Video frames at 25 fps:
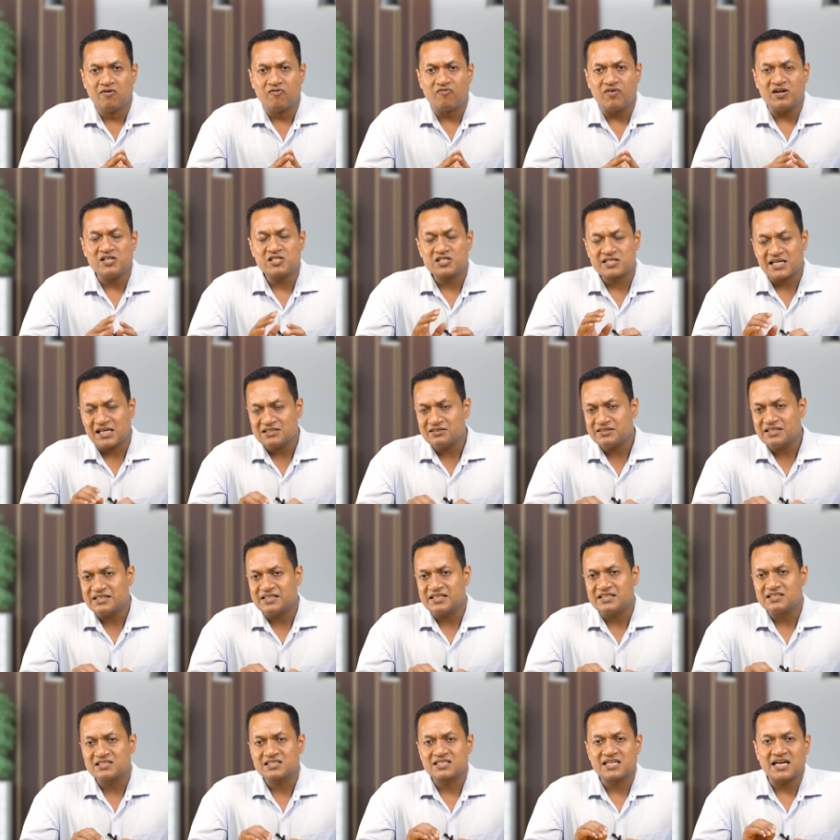While star
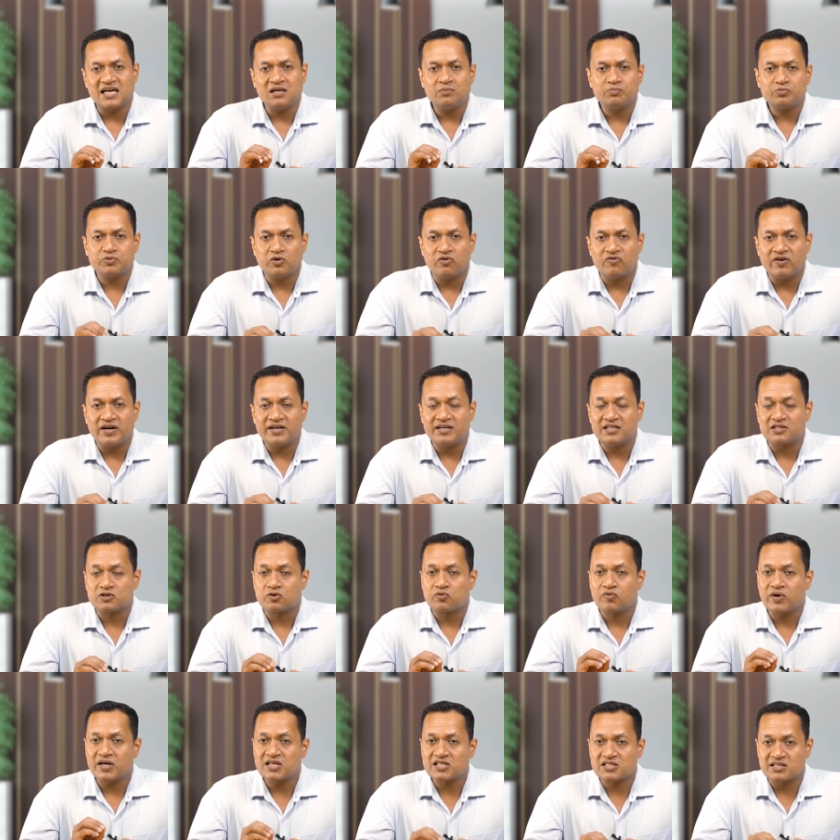ratings can provide a
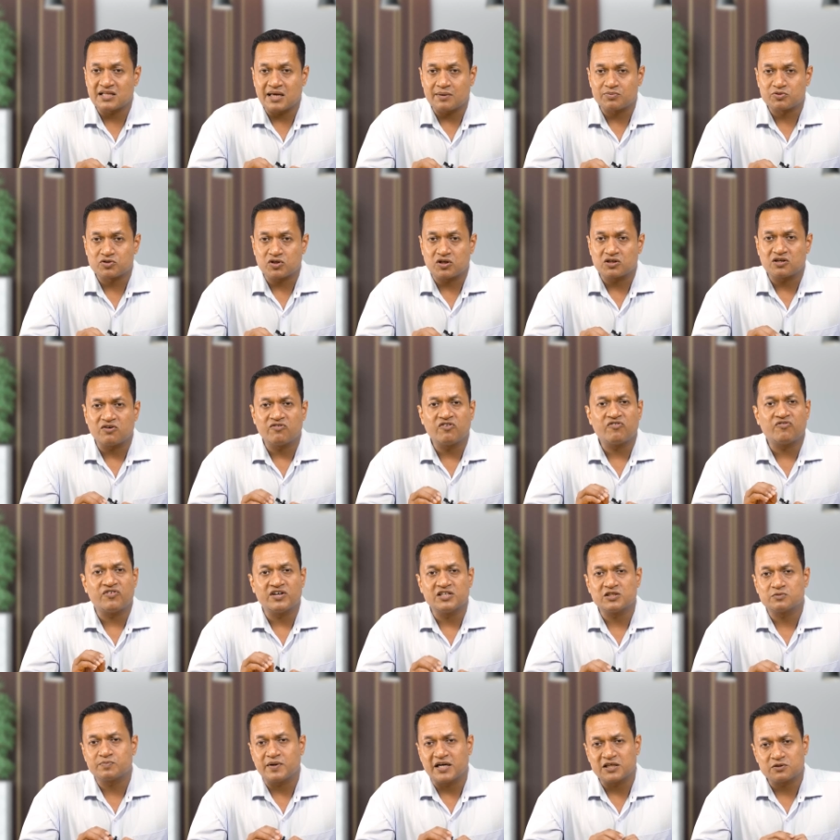quick snapshot of a
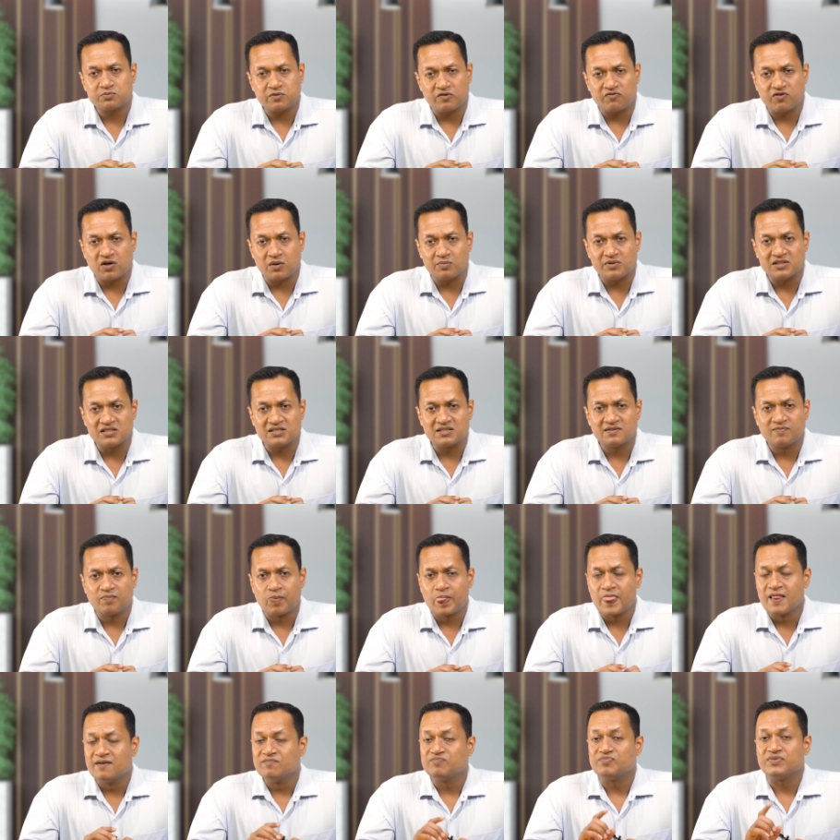fund's past performance,
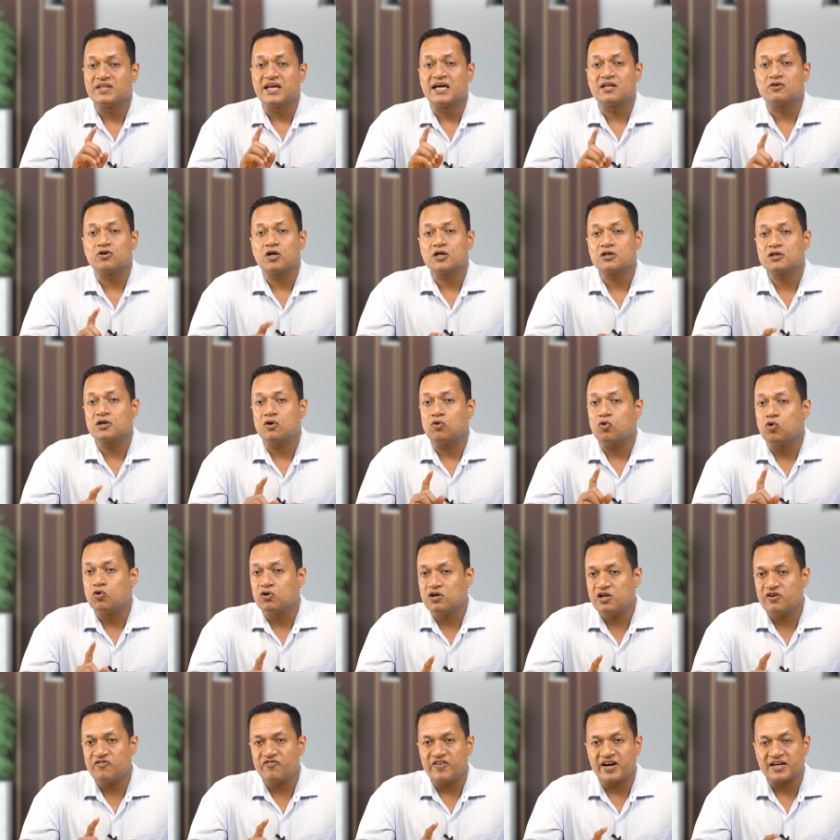they are not the
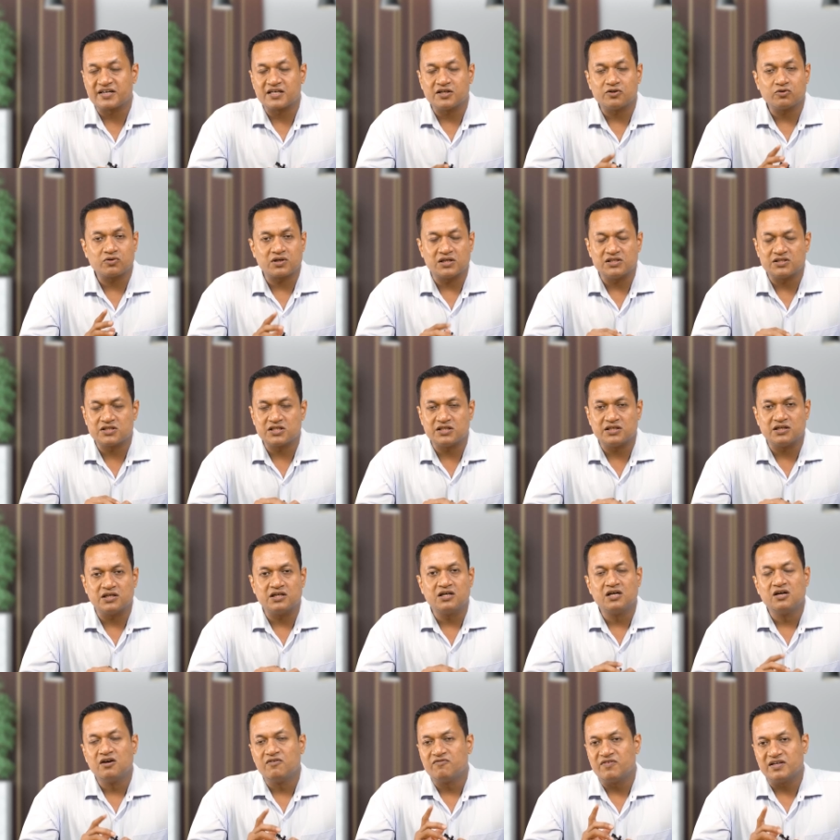only factor to
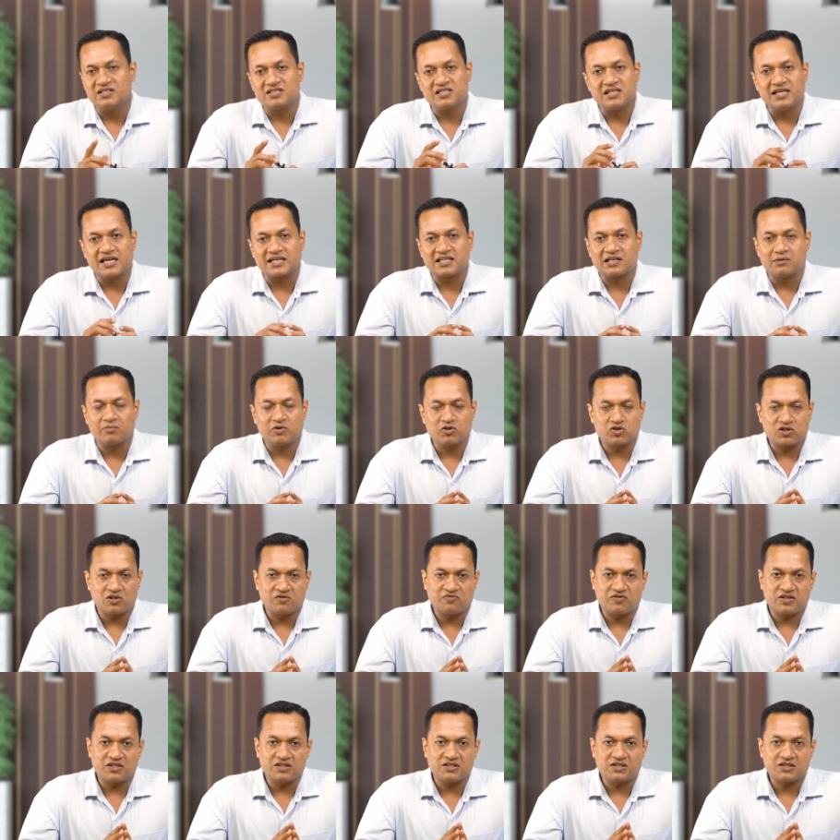consider when selecting mutual
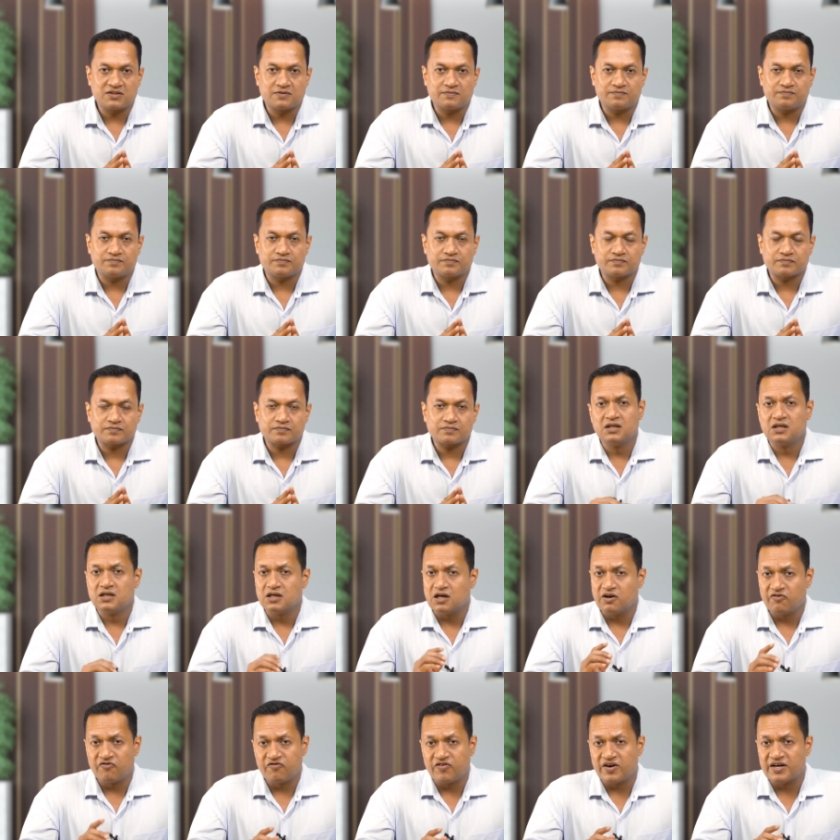funds.
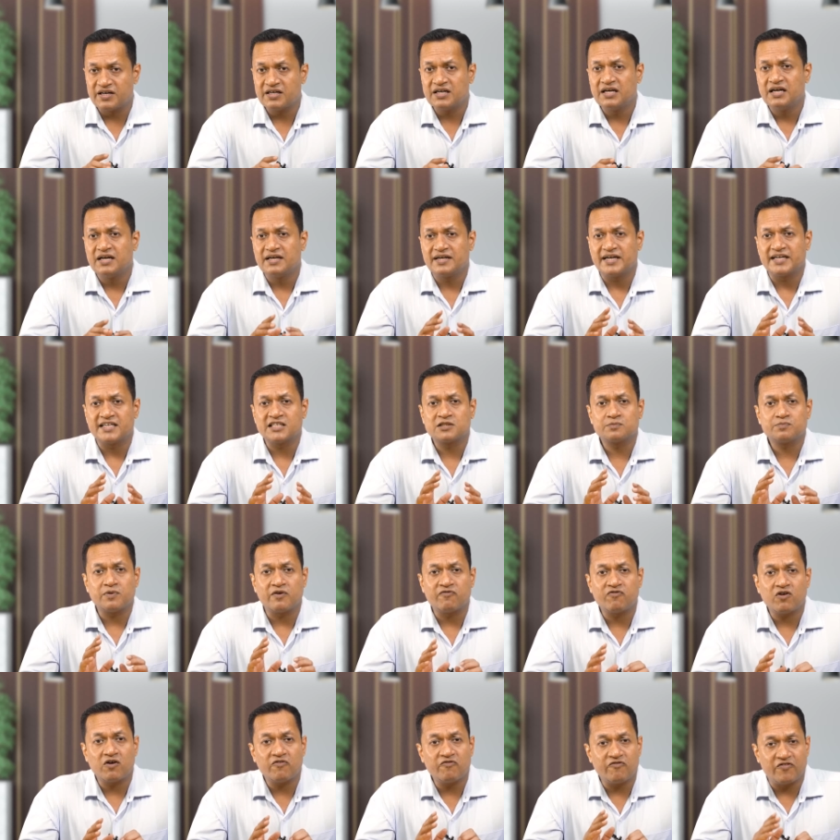A fund that has
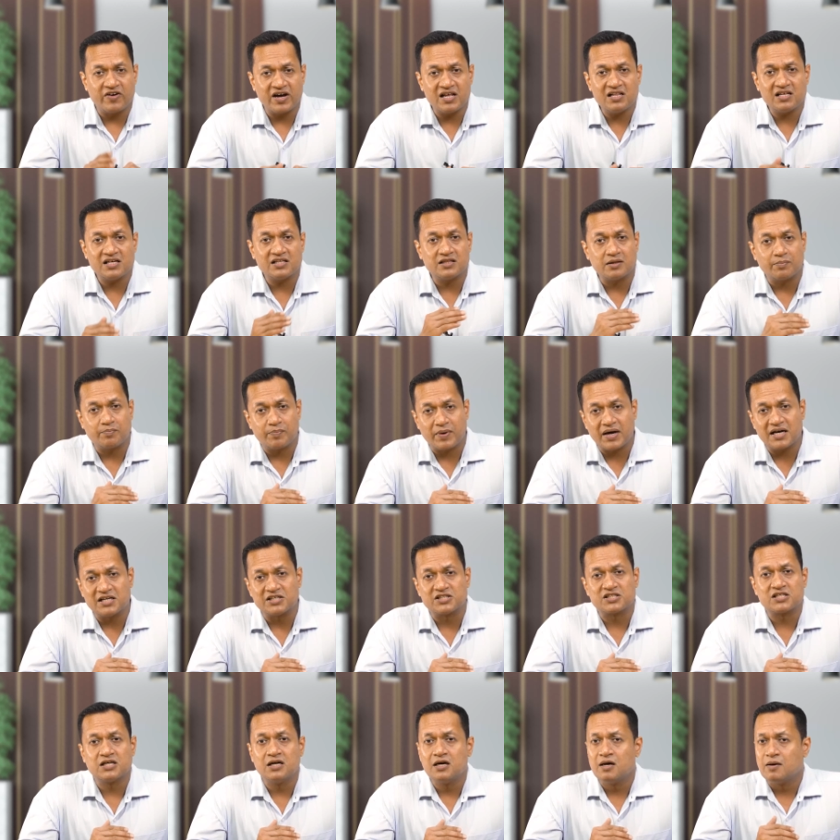performed well in the
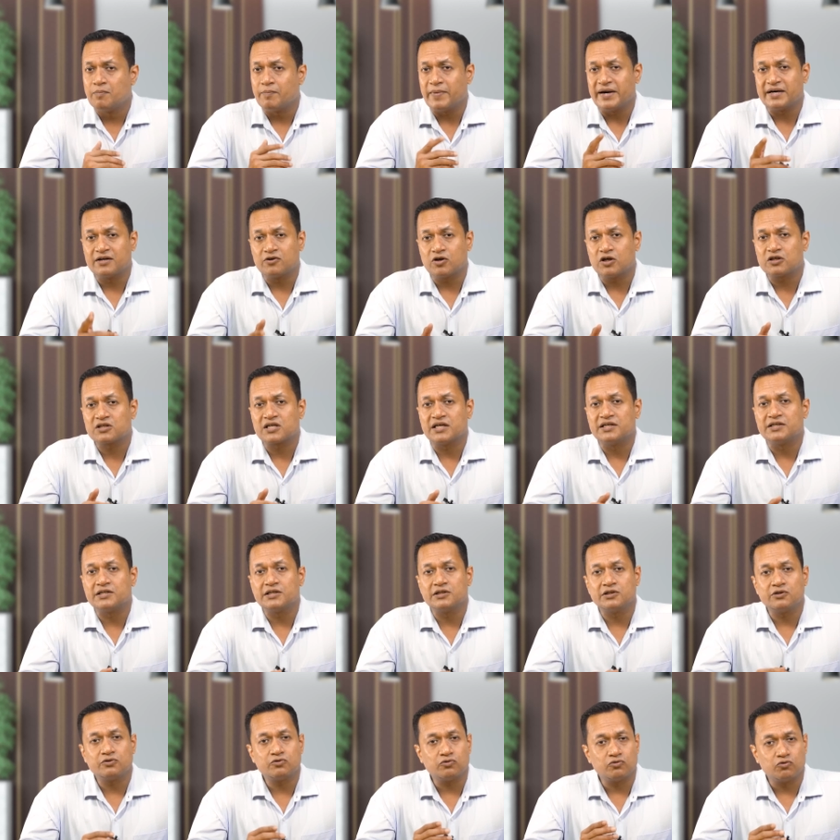past might not
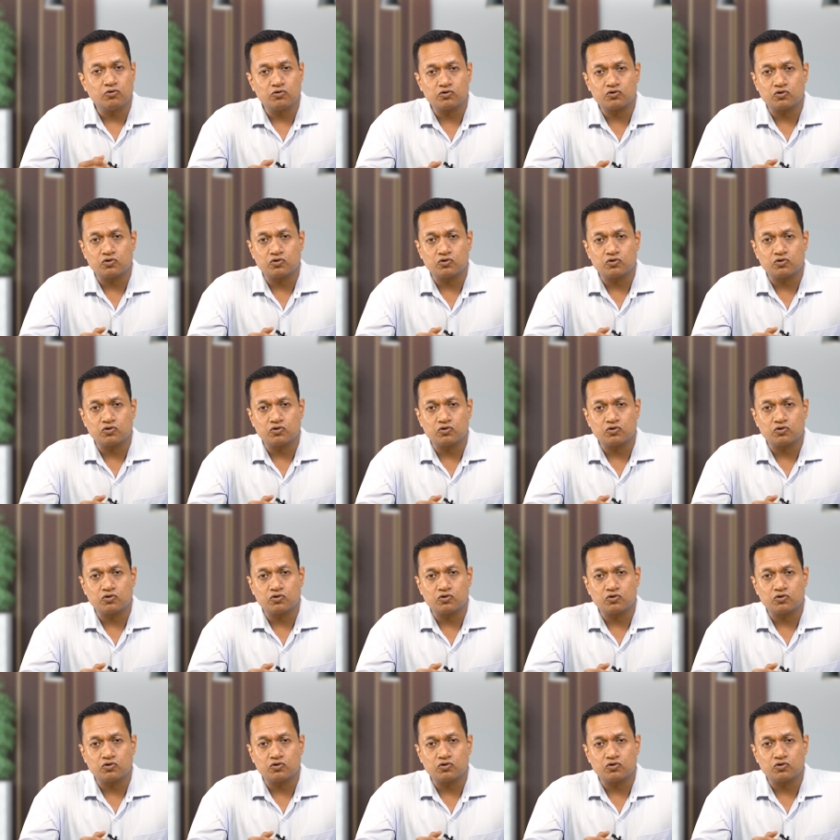continue to do